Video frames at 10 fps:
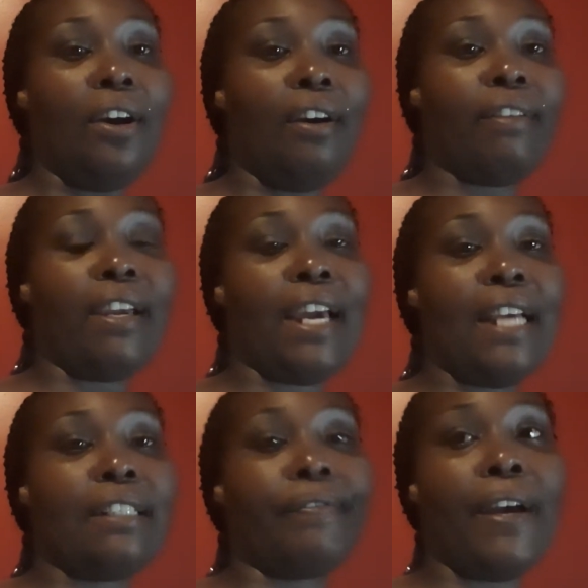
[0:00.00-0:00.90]
All right,
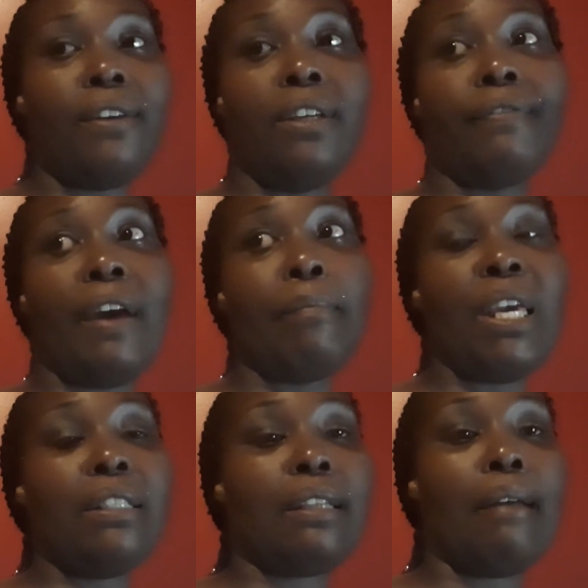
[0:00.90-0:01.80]
guys, if I could, if I
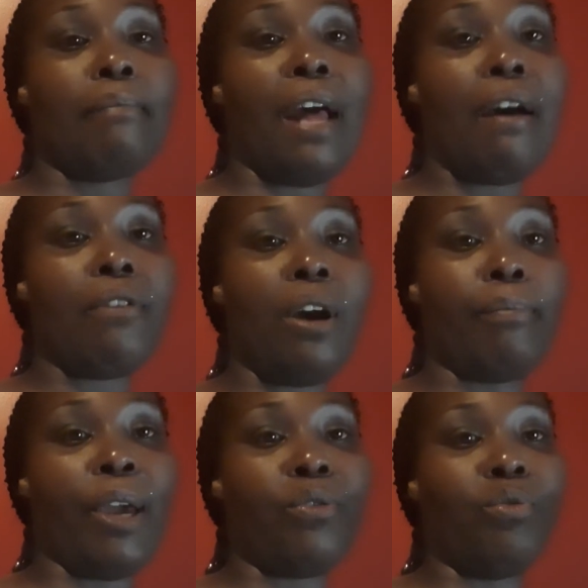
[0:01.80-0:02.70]
make something, I'll come
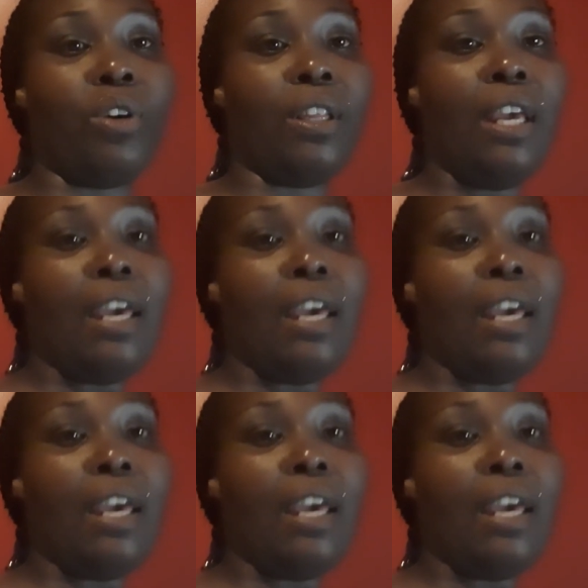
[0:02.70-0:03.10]
back on